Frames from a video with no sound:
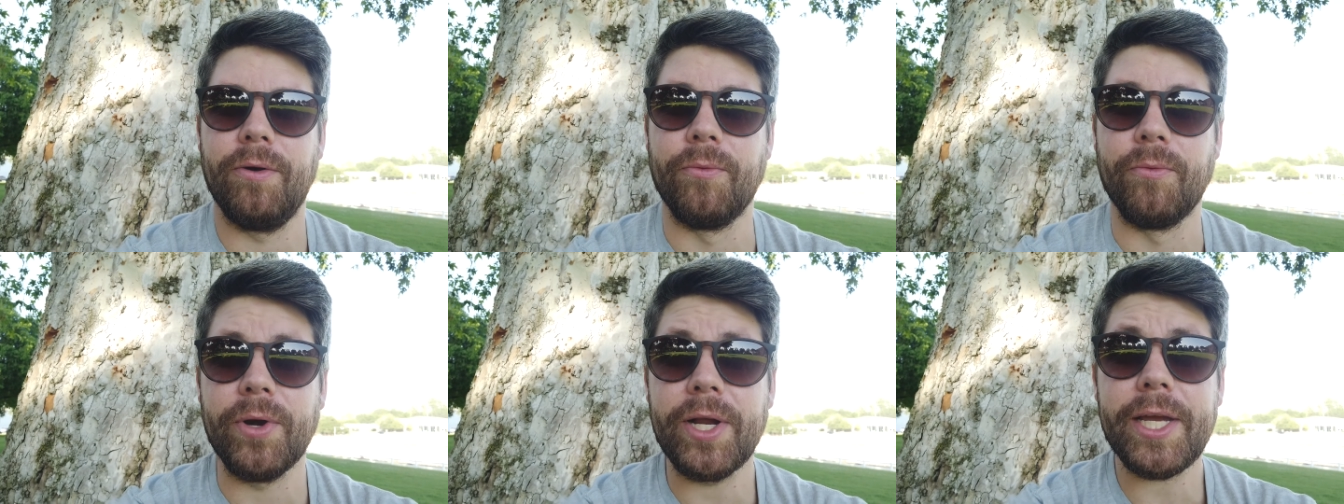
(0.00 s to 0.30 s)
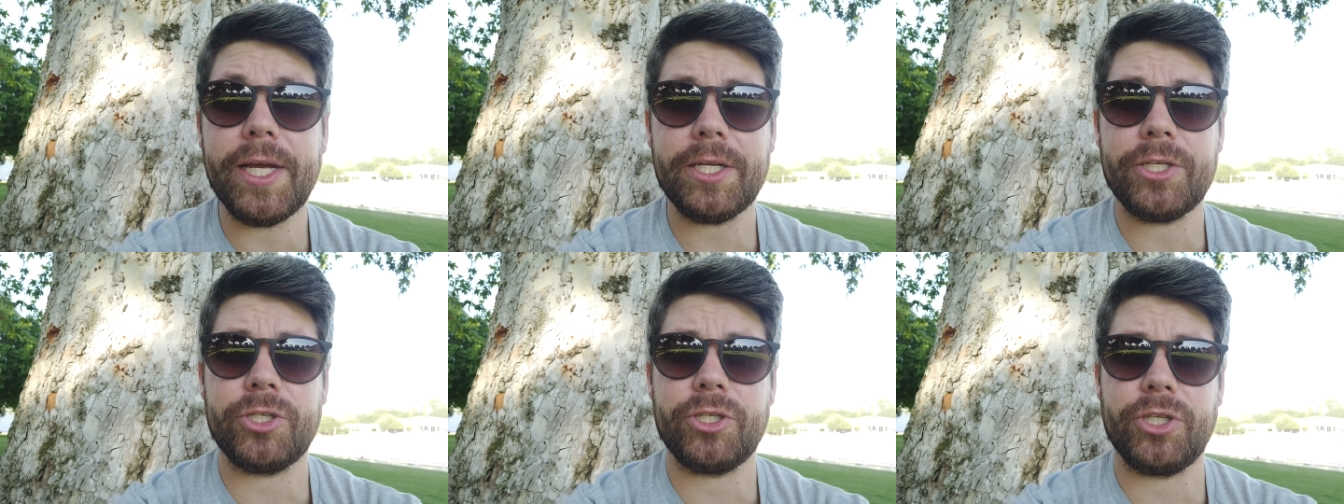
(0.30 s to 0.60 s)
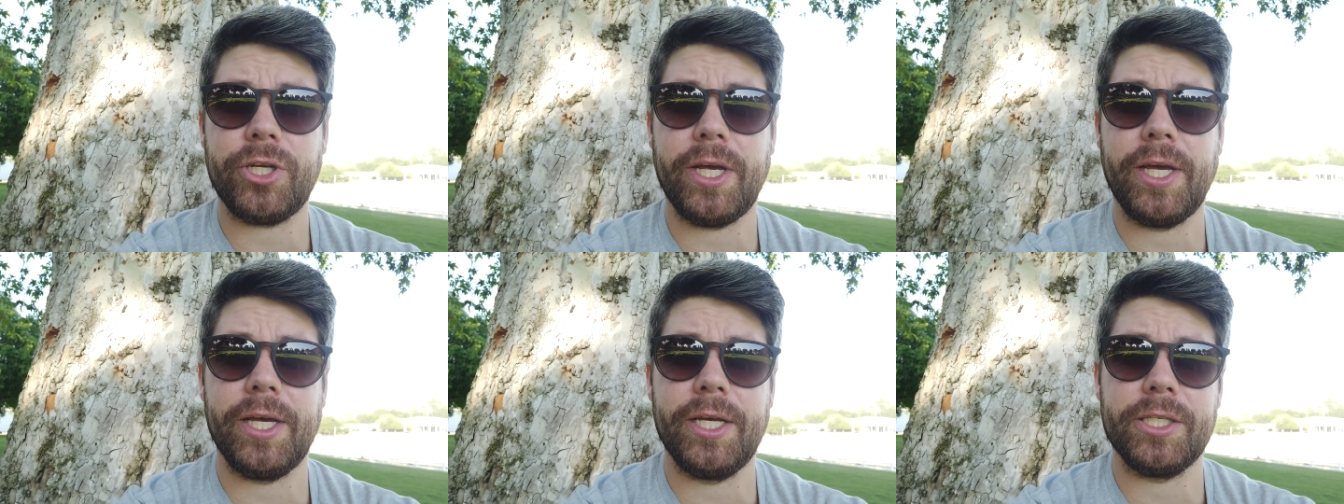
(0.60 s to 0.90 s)

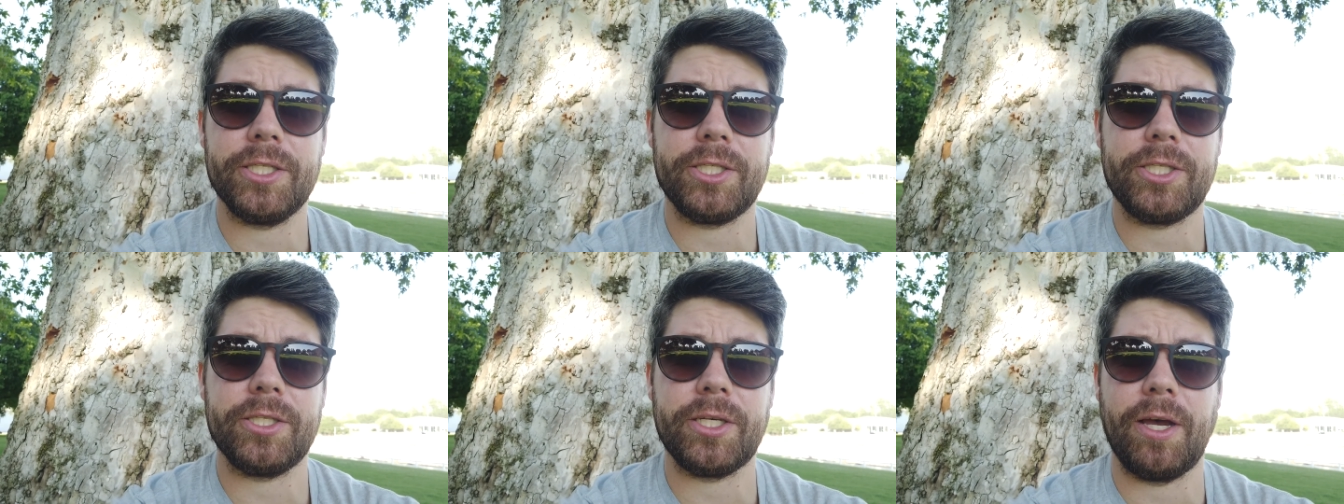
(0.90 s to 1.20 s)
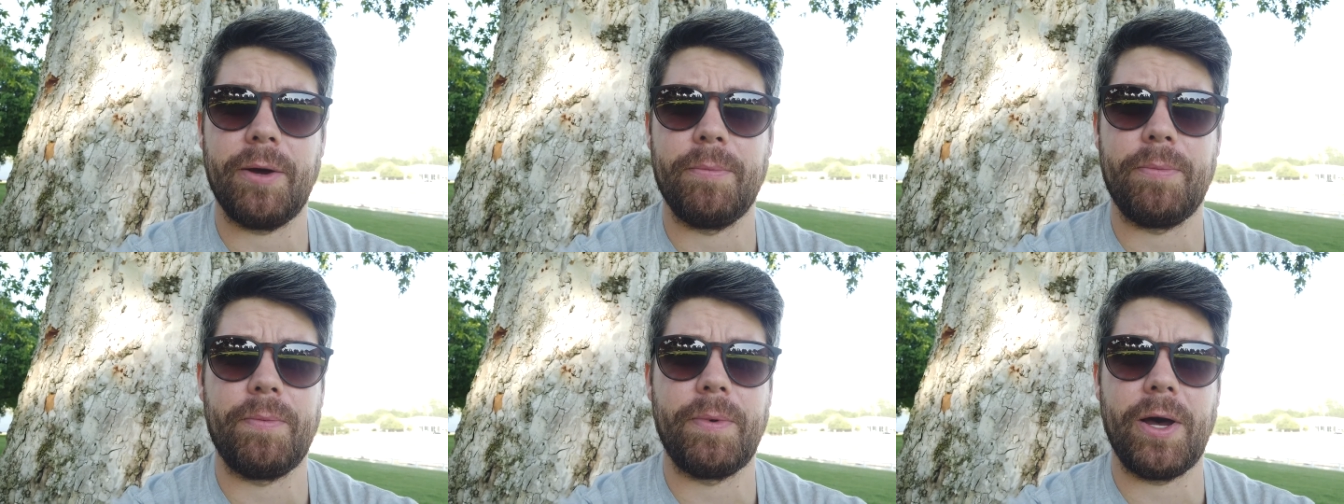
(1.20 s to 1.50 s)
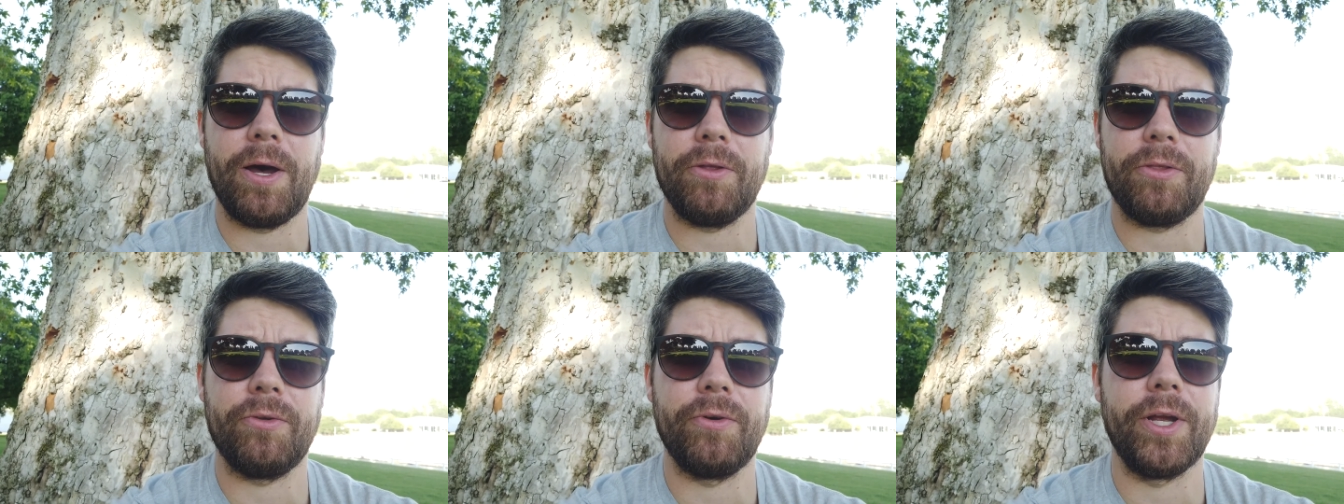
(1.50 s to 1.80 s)
reach is
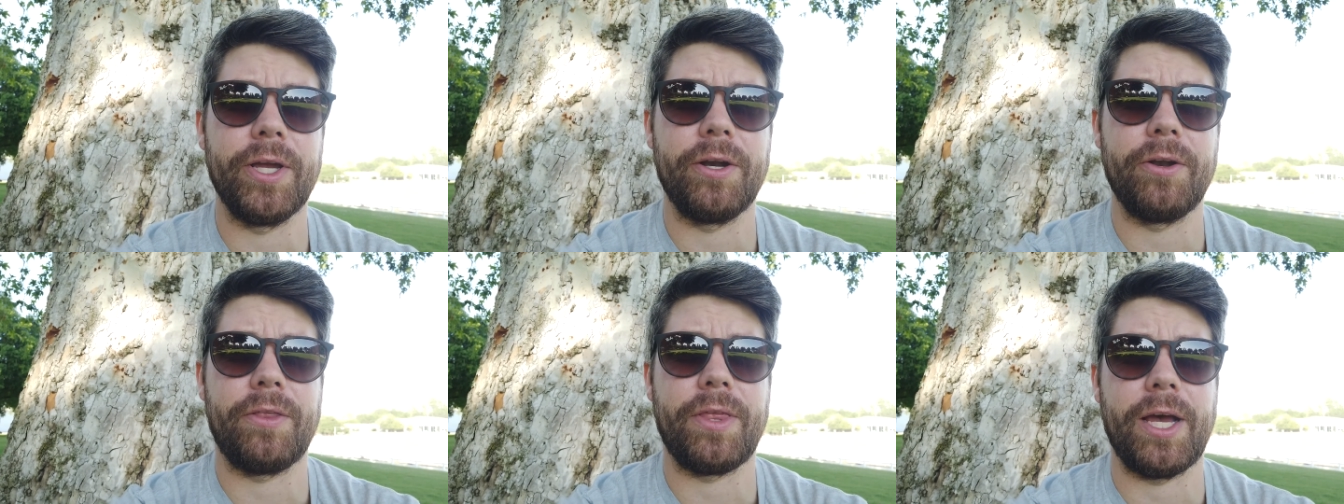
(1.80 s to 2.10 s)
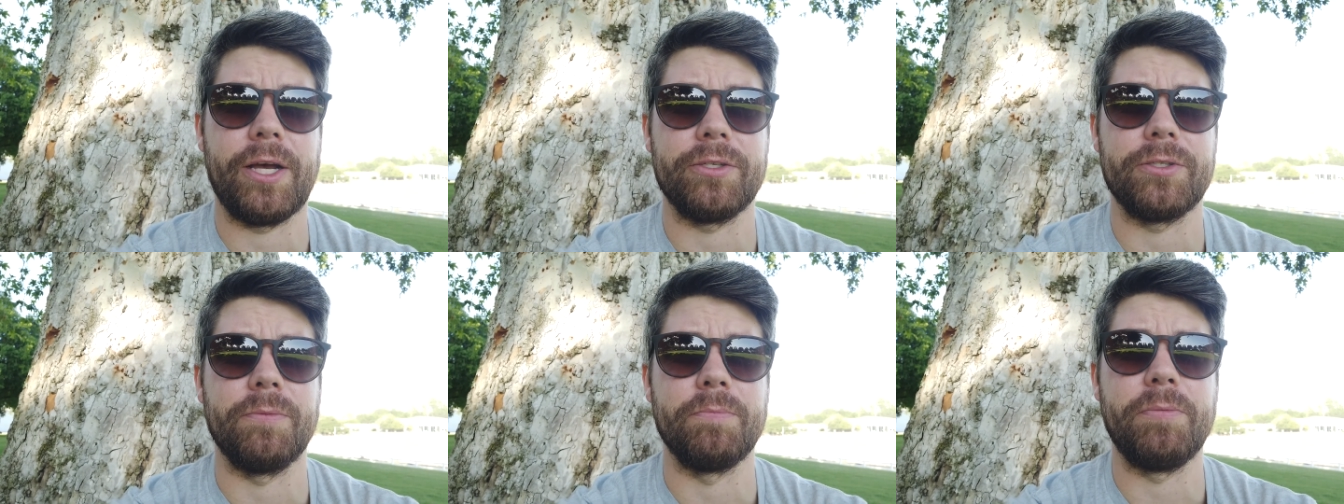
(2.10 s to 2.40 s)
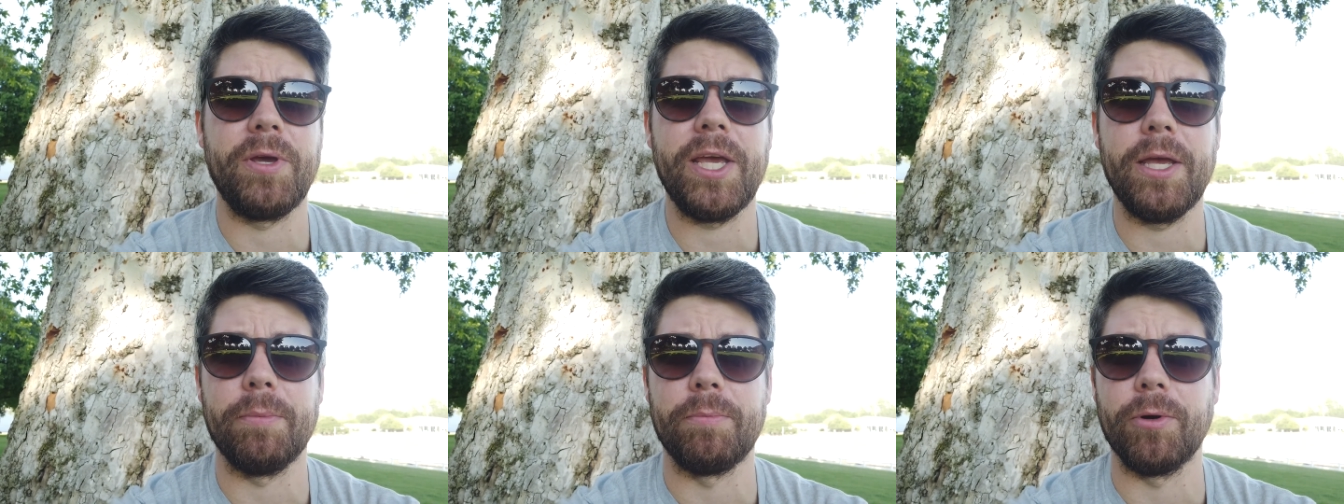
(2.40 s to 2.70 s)
about
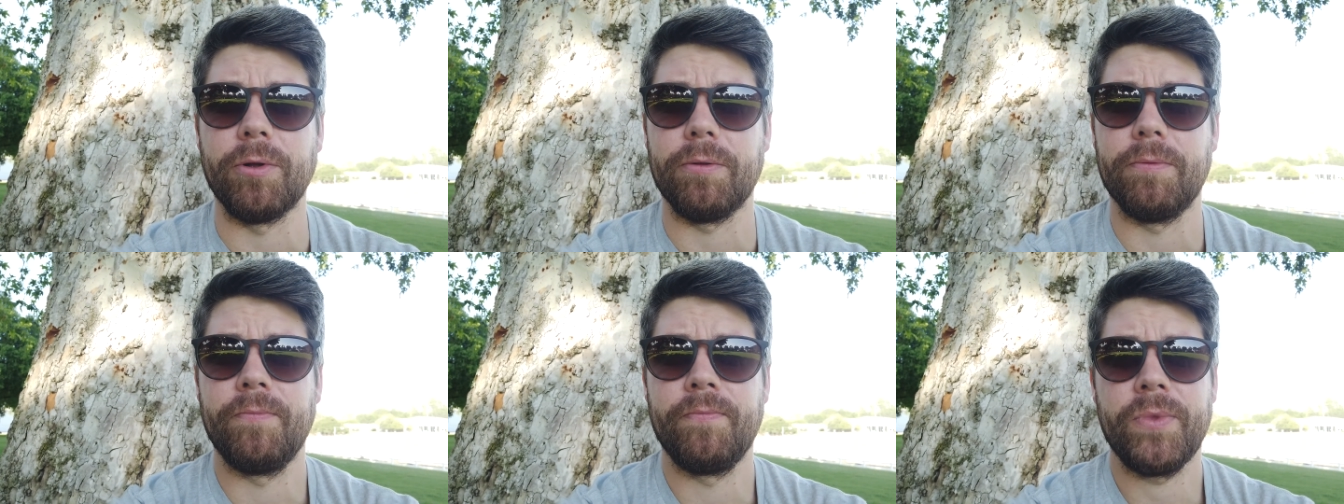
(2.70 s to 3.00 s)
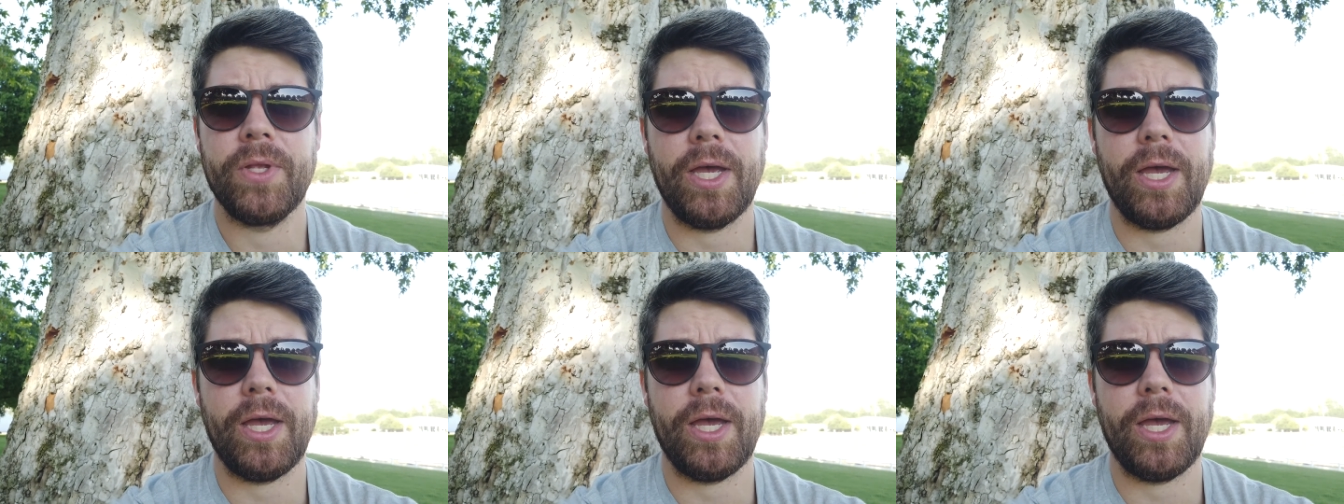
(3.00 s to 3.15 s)
300,000 people